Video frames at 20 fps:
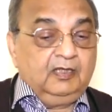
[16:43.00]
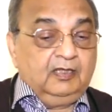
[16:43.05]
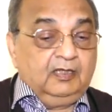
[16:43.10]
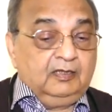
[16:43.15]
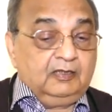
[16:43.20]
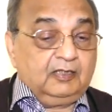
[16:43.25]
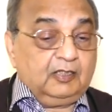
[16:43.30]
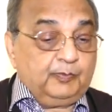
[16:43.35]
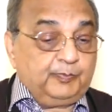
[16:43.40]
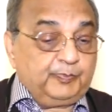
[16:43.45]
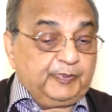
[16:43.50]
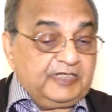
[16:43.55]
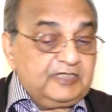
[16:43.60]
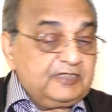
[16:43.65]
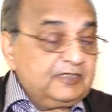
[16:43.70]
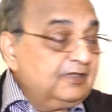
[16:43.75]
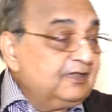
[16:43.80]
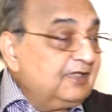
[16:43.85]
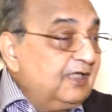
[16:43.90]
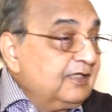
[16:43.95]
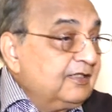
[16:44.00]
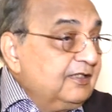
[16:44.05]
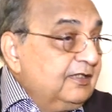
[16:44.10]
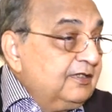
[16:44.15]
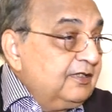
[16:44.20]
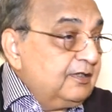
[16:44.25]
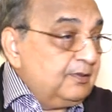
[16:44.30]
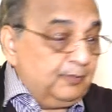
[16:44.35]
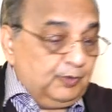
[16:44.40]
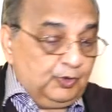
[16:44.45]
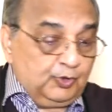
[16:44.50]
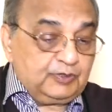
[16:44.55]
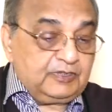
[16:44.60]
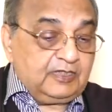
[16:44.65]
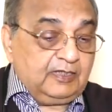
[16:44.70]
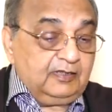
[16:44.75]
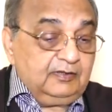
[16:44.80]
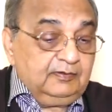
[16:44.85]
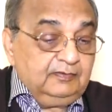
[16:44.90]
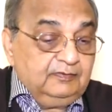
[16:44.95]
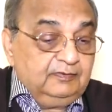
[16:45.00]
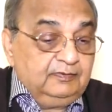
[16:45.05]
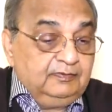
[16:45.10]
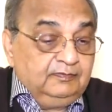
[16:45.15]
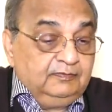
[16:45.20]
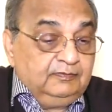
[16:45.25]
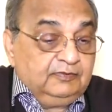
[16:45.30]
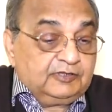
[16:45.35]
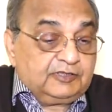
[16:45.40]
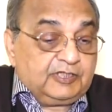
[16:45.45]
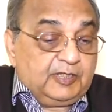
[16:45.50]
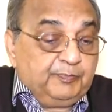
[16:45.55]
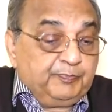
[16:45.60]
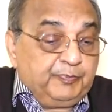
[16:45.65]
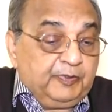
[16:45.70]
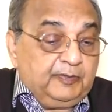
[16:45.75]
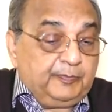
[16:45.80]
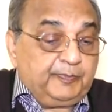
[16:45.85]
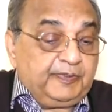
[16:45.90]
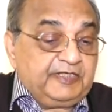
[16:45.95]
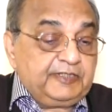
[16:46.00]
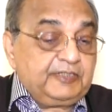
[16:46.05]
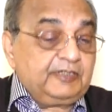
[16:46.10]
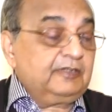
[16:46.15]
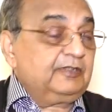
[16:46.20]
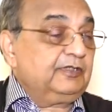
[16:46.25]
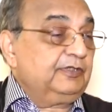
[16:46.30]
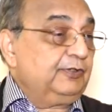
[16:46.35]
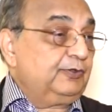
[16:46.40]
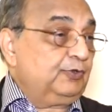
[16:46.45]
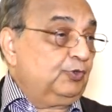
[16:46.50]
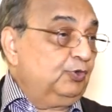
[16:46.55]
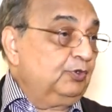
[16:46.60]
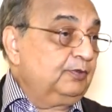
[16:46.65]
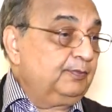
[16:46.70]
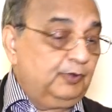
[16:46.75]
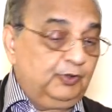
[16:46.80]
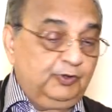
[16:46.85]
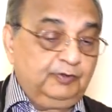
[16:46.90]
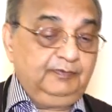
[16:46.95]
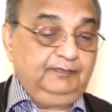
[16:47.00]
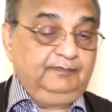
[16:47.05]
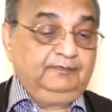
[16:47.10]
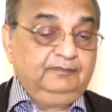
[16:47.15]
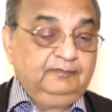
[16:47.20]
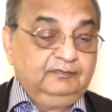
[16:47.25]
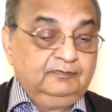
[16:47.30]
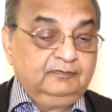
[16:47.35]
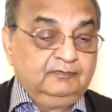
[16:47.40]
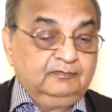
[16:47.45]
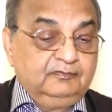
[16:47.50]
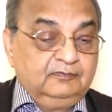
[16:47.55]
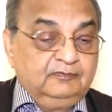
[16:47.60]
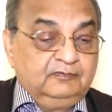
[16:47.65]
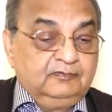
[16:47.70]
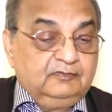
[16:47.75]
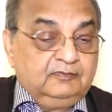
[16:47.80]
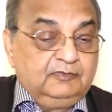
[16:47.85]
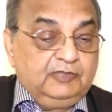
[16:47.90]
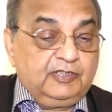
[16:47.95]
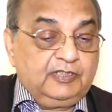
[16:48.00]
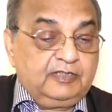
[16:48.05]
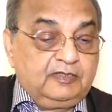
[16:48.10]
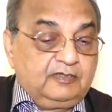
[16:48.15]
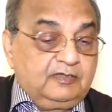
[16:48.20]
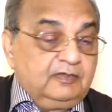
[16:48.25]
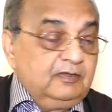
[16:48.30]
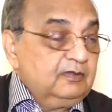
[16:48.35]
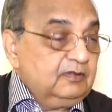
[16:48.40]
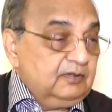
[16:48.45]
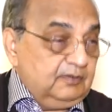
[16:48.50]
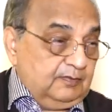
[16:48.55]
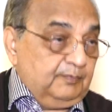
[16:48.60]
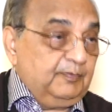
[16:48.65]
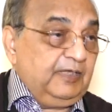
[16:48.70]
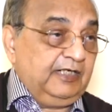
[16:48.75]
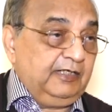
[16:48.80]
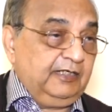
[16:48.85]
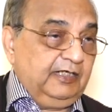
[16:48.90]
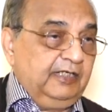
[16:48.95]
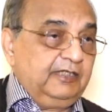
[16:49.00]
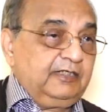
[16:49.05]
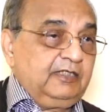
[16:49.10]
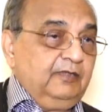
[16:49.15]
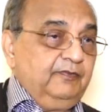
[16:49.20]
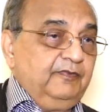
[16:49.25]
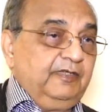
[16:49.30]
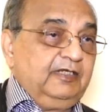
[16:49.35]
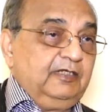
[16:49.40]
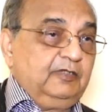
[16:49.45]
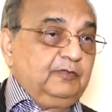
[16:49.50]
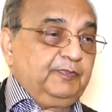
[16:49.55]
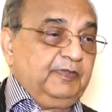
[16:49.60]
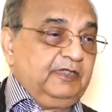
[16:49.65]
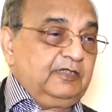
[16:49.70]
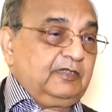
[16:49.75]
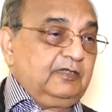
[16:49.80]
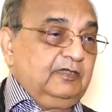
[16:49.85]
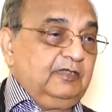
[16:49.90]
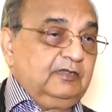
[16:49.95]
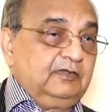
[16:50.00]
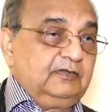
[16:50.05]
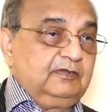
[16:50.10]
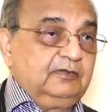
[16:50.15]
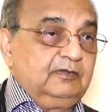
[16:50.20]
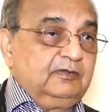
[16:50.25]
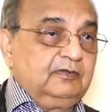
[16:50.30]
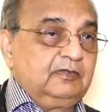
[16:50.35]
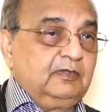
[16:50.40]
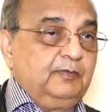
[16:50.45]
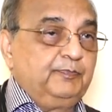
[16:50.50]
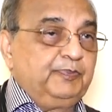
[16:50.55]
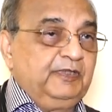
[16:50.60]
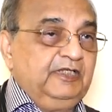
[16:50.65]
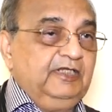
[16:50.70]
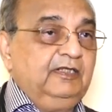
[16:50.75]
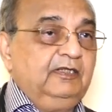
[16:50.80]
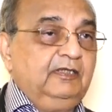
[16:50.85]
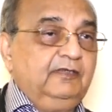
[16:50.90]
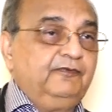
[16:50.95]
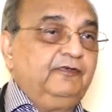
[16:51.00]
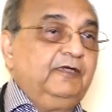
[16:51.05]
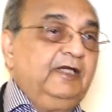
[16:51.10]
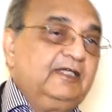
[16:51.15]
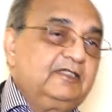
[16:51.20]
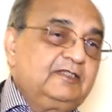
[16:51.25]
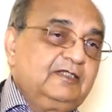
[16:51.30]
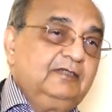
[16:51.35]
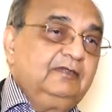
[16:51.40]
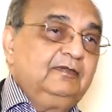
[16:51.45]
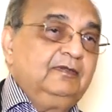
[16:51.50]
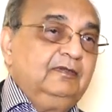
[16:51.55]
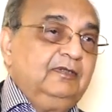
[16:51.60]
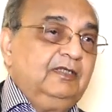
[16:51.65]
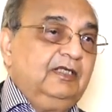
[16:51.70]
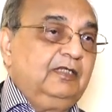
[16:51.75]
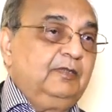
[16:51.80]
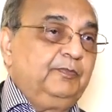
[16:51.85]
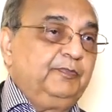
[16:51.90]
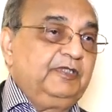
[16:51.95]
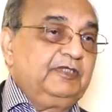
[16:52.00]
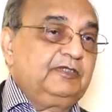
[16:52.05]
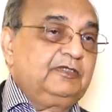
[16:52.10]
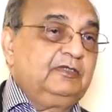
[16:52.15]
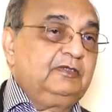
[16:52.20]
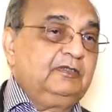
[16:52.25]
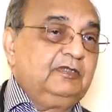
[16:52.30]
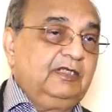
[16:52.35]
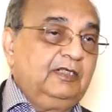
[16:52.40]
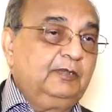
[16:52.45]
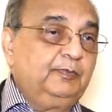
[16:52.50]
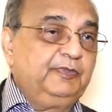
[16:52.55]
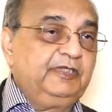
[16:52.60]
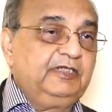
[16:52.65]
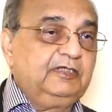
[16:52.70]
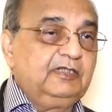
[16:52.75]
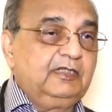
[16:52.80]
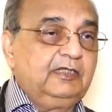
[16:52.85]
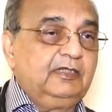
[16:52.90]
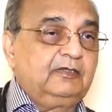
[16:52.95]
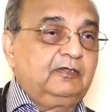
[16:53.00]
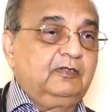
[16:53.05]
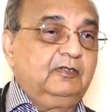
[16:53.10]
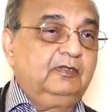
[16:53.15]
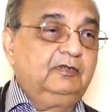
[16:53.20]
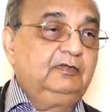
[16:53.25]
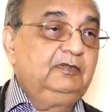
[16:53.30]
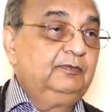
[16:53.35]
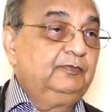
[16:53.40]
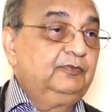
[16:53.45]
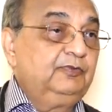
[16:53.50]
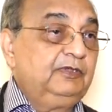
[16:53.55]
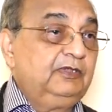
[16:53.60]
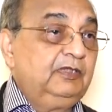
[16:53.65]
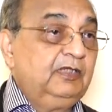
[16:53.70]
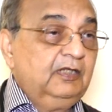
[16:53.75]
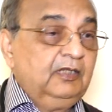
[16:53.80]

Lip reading: Now pressure targeted modes are simple pressure control mode. It's mandatory when the patient is completely flaccid and patient is not breathing at all. We